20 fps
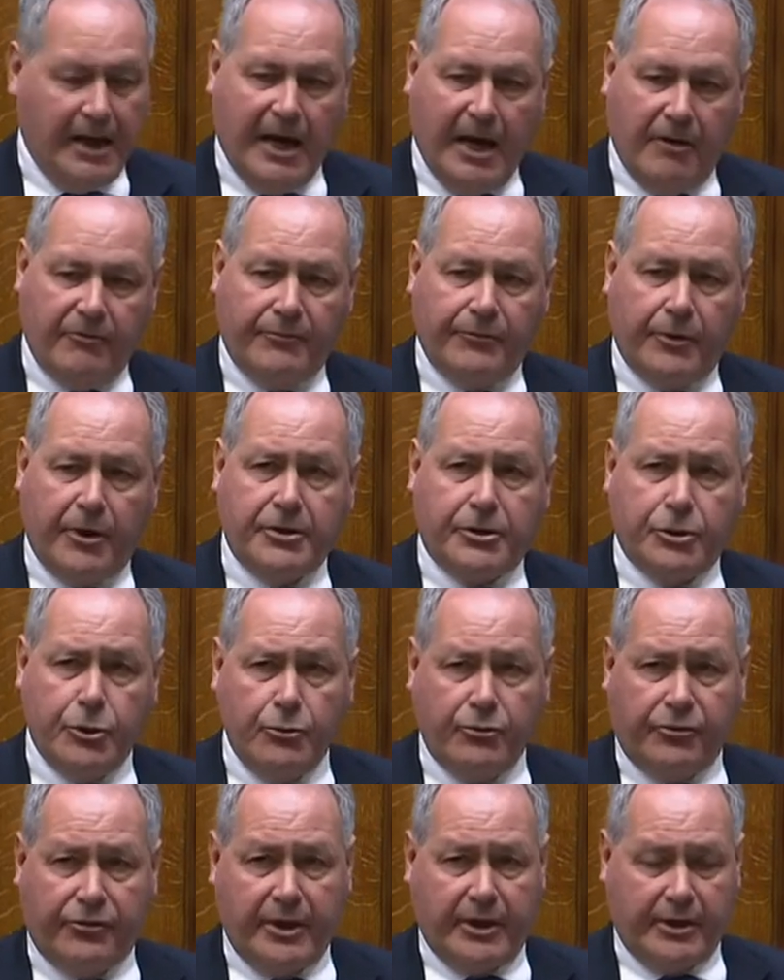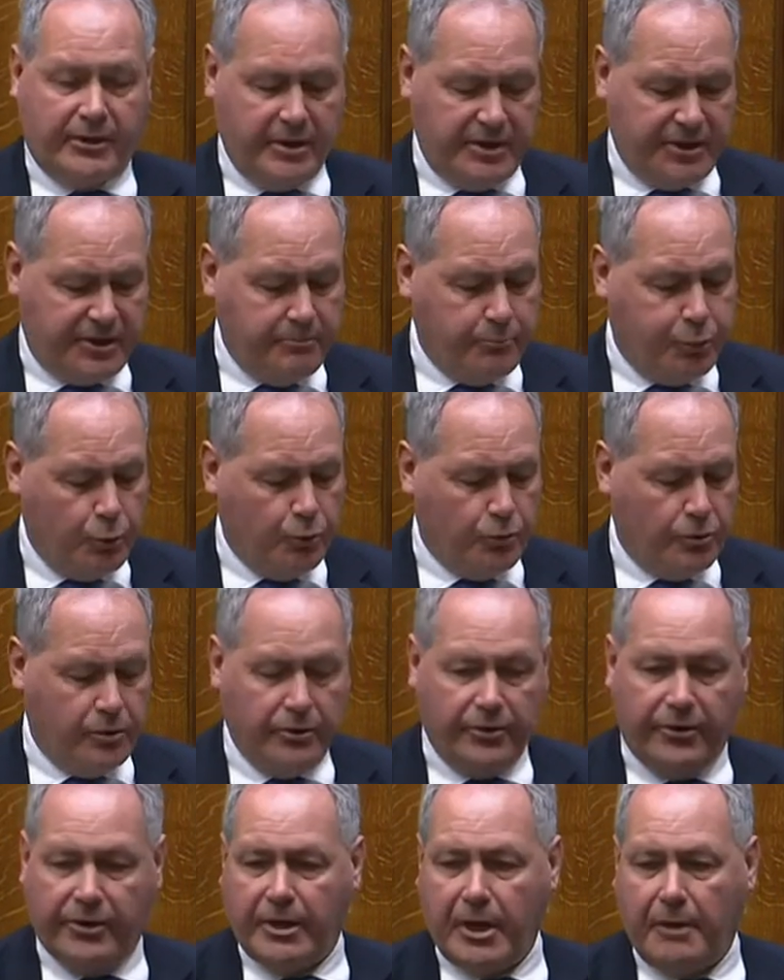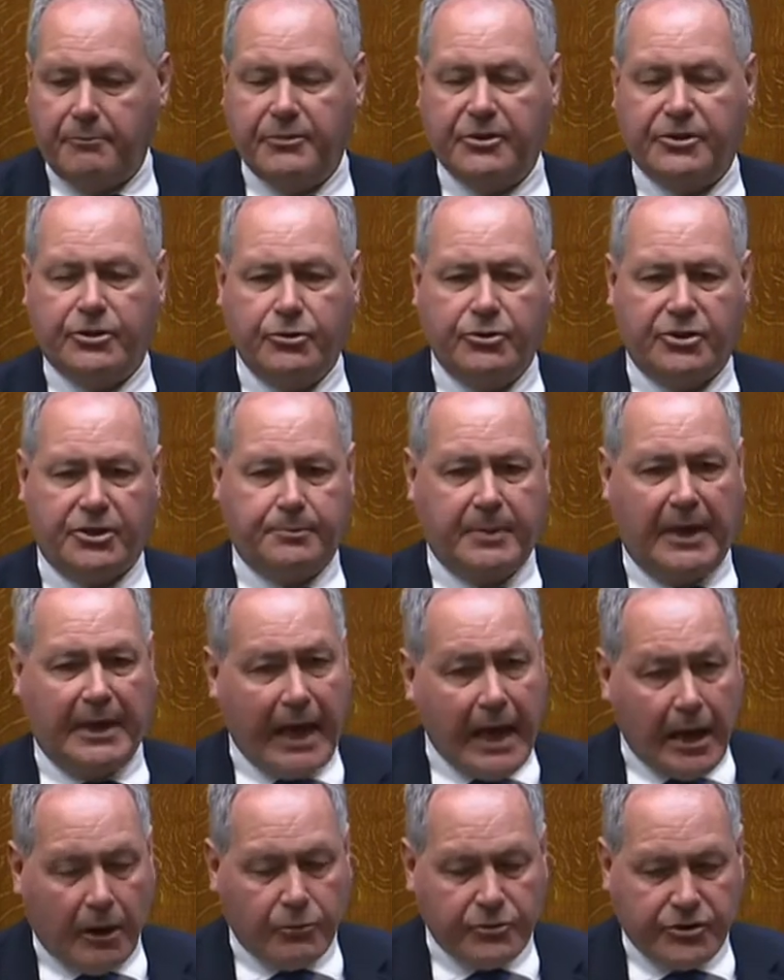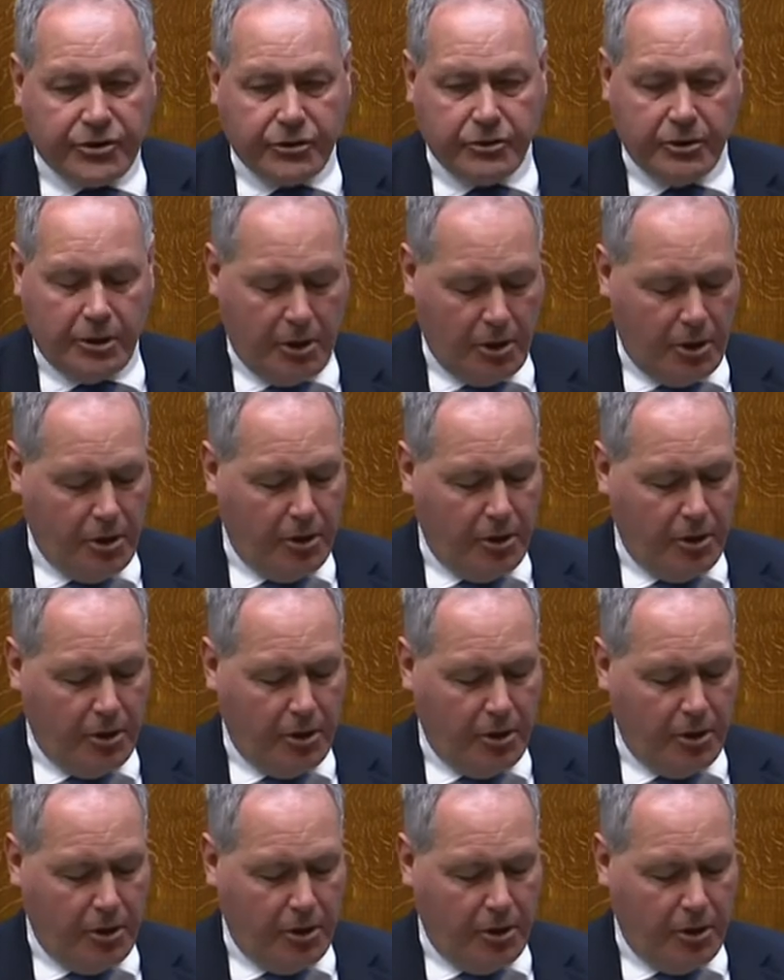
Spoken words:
However, I do think it's important that the government do spell out